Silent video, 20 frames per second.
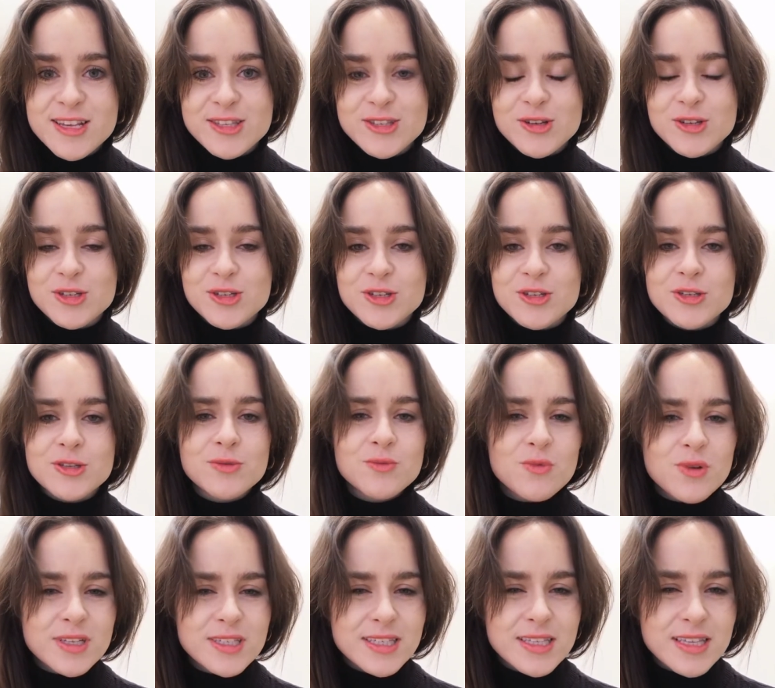such as,
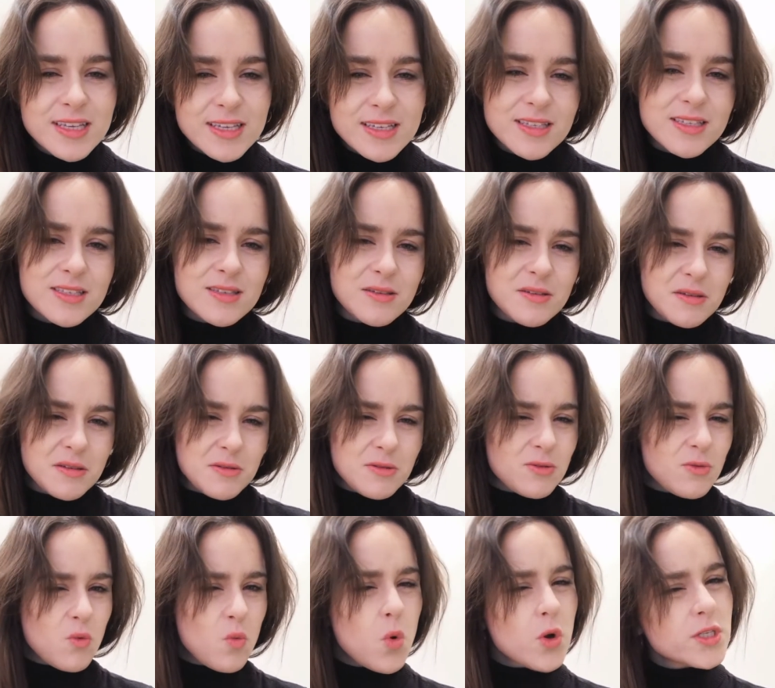what's this?
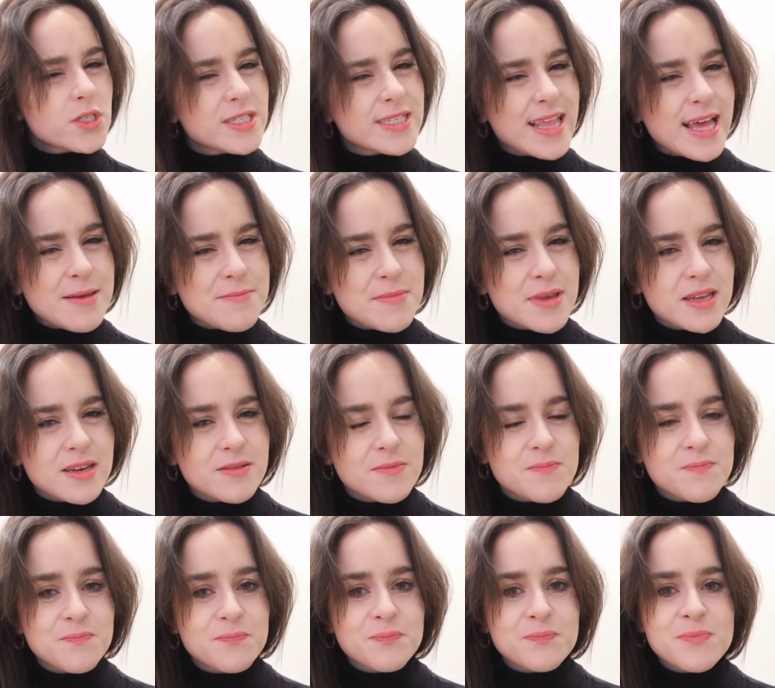What does that
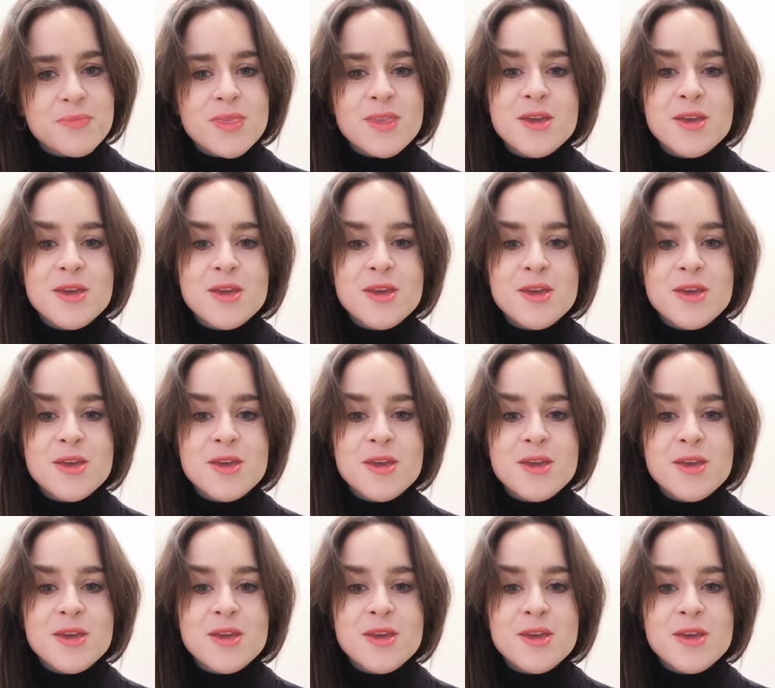mean?